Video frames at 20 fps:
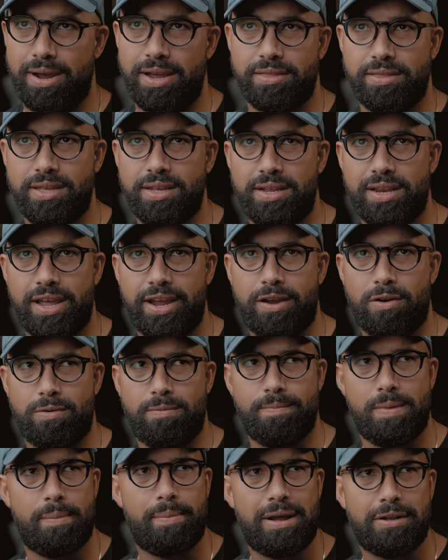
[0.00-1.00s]
I think like
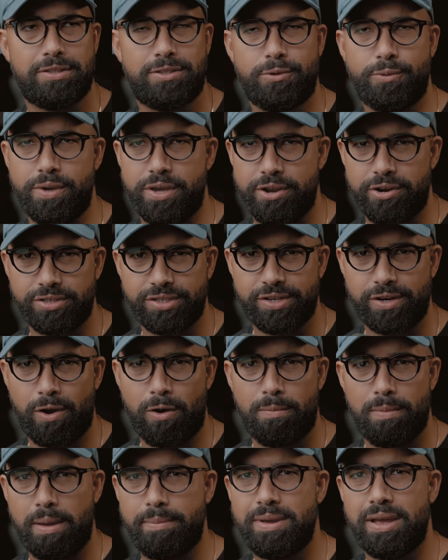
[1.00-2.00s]
about two years
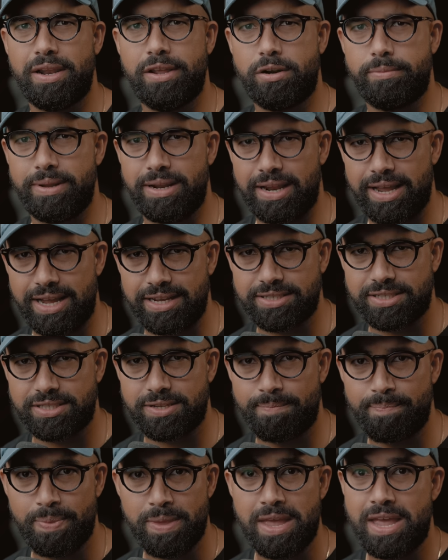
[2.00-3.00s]
ago, maybe a little bit less.